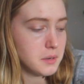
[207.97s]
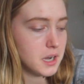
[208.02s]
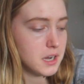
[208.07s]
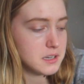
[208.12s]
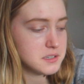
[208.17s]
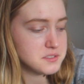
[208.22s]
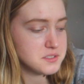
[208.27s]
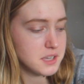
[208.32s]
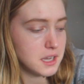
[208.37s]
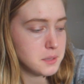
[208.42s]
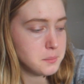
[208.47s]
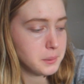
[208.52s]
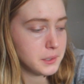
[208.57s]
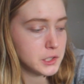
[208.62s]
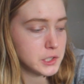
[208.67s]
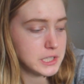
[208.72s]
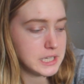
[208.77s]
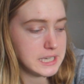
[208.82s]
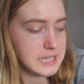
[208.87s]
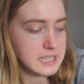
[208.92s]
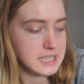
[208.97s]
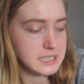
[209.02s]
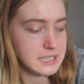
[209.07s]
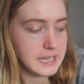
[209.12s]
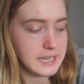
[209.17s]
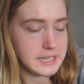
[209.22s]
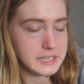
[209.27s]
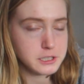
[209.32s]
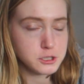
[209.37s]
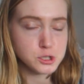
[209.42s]
moss, I put in
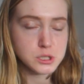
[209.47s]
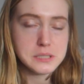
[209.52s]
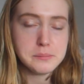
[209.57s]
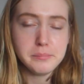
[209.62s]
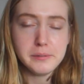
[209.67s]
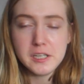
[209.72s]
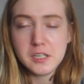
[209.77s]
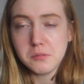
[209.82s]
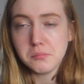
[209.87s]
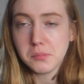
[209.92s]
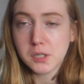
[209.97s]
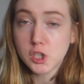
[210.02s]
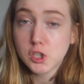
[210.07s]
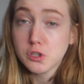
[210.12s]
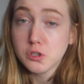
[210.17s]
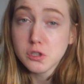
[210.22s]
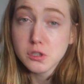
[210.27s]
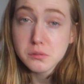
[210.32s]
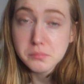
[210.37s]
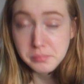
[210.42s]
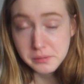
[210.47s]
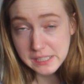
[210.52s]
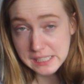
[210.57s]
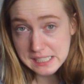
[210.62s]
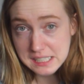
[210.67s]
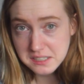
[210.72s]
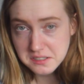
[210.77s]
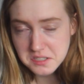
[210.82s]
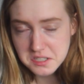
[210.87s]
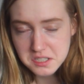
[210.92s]
a Creeping Myrtle
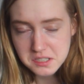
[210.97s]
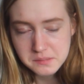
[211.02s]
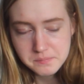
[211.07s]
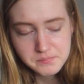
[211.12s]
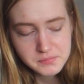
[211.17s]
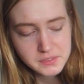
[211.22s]
plant.